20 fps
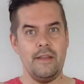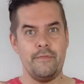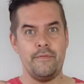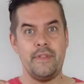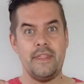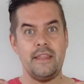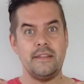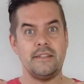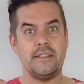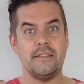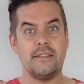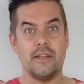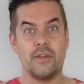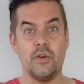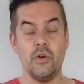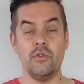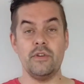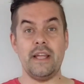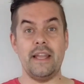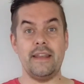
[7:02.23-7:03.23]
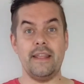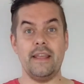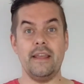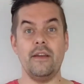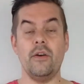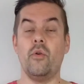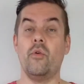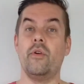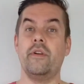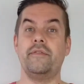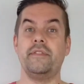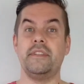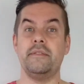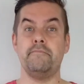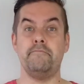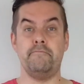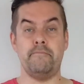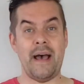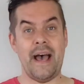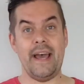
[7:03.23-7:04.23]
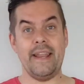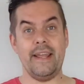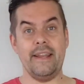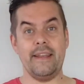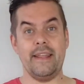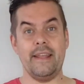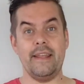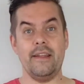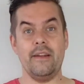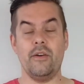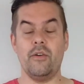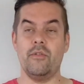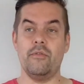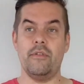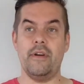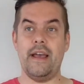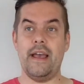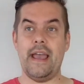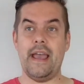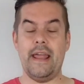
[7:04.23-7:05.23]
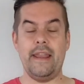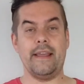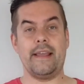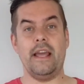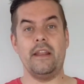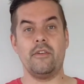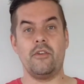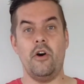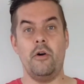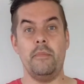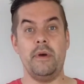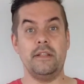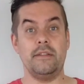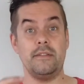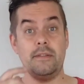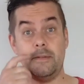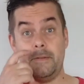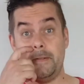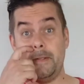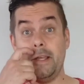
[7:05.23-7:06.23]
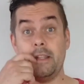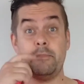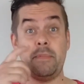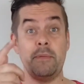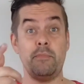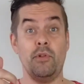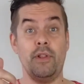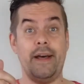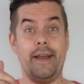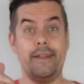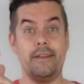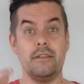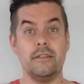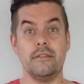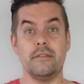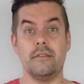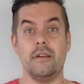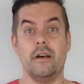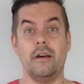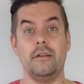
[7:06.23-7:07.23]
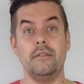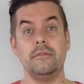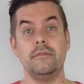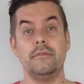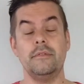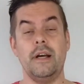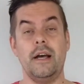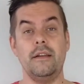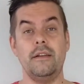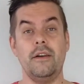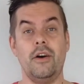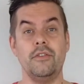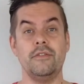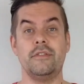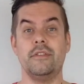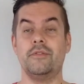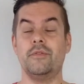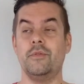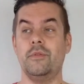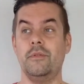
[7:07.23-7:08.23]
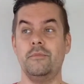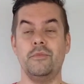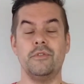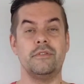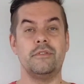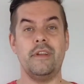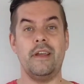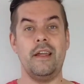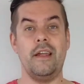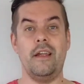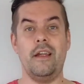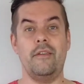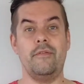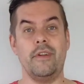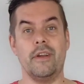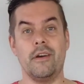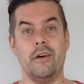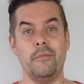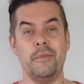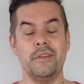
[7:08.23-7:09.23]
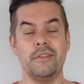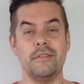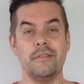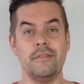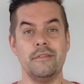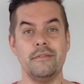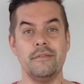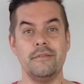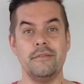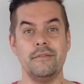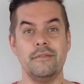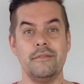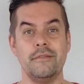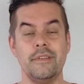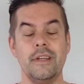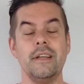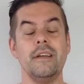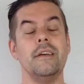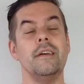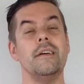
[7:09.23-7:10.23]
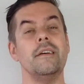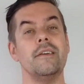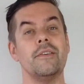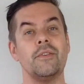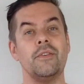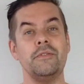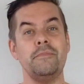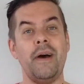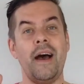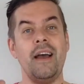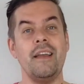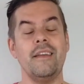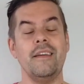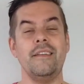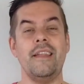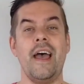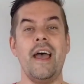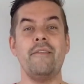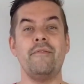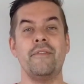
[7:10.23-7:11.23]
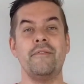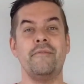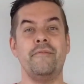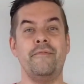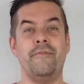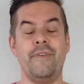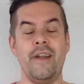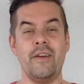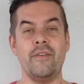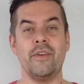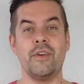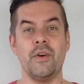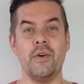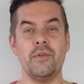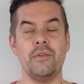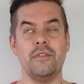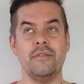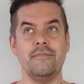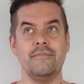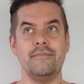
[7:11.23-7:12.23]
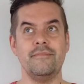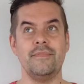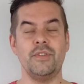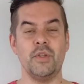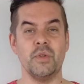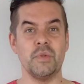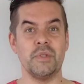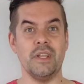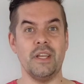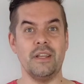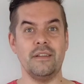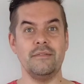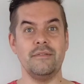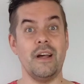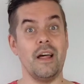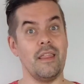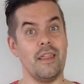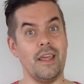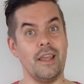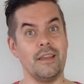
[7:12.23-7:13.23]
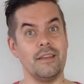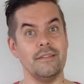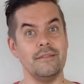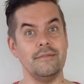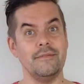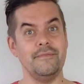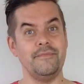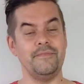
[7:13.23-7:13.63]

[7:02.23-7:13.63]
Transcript: if this is a good idea or if it's a bad idea or any kind of comments. Just be polite. So I answer to almost every comment goodbye and have a very good Tuesday, I think.